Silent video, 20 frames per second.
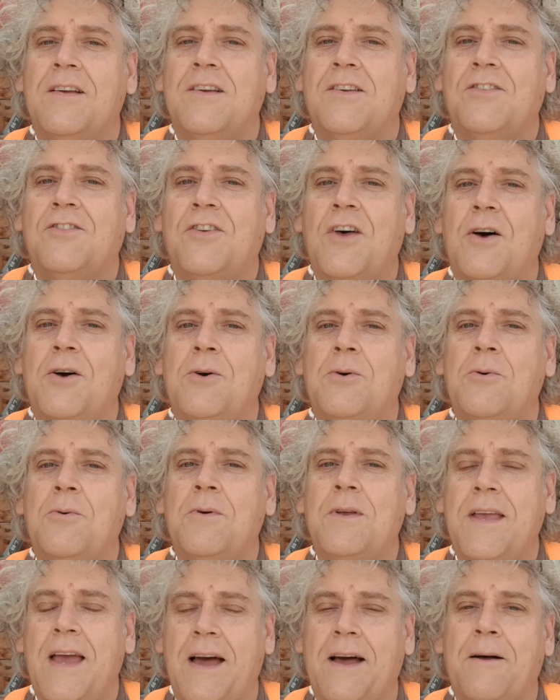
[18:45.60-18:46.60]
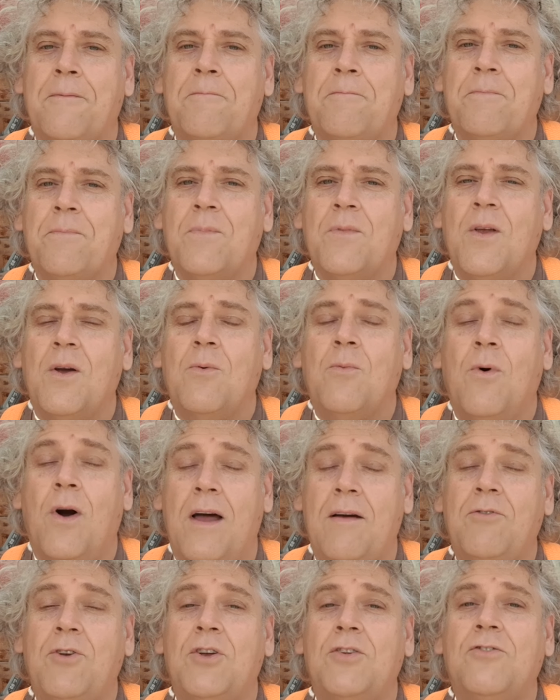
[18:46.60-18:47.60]
So yeah.
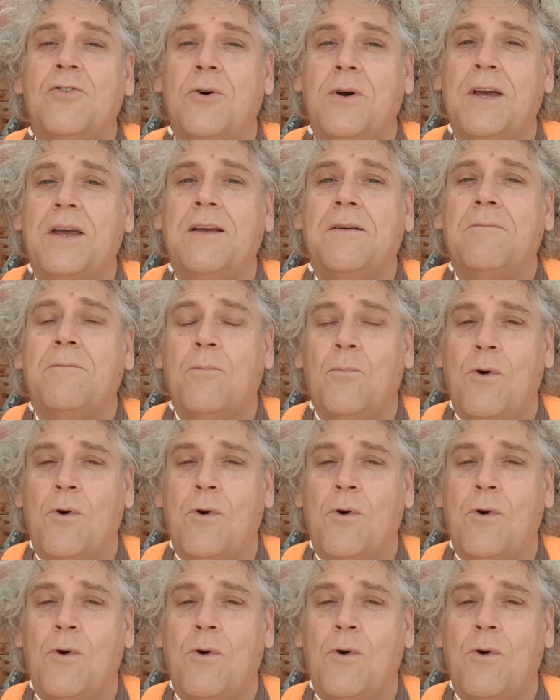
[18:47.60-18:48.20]
Whatever you're doing,